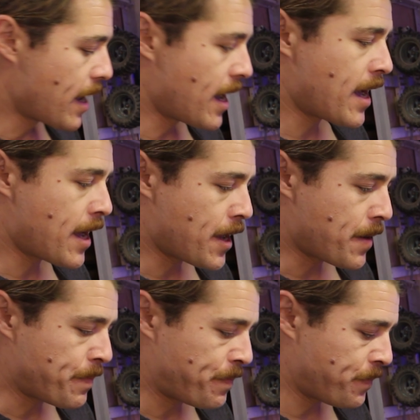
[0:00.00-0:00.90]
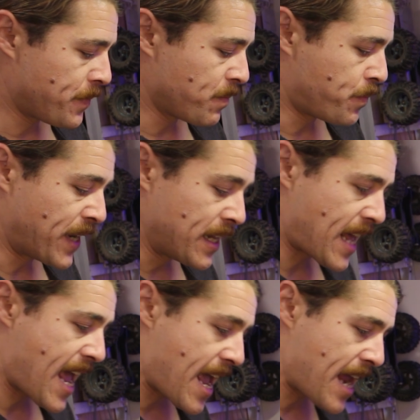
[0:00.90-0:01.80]
But in
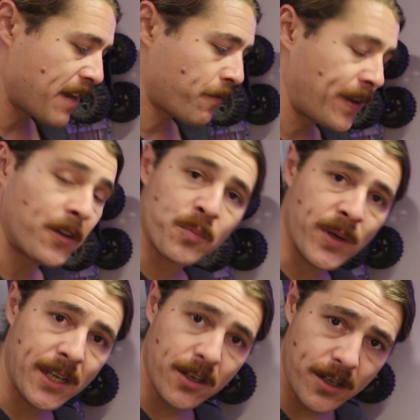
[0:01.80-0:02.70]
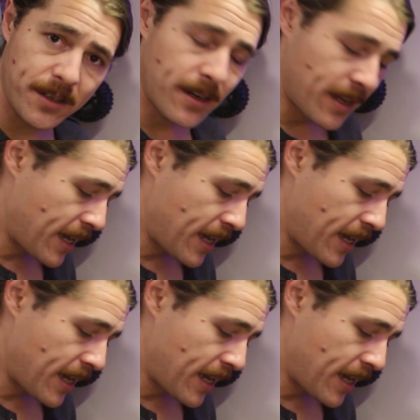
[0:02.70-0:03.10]
the hand, it feels pretty good.